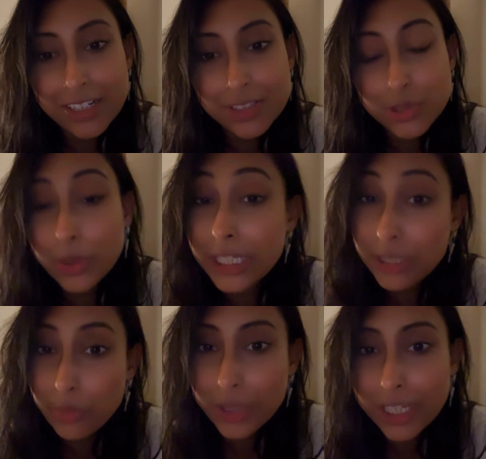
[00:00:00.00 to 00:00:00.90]
So in
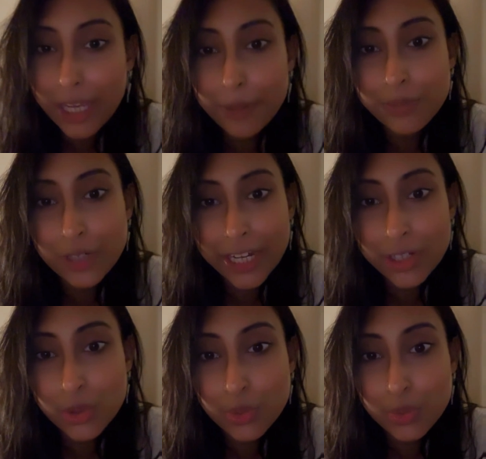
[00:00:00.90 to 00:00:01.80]
a way, I'm
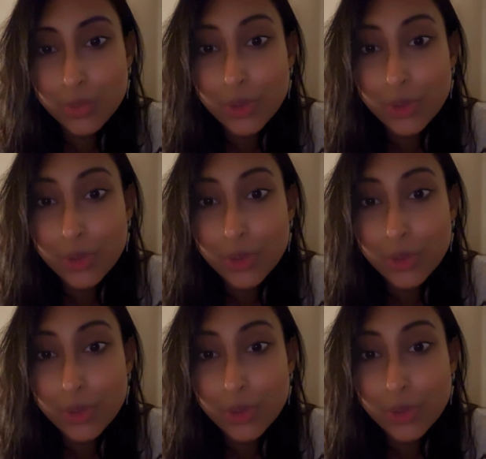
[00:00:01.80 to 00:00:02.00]
trying to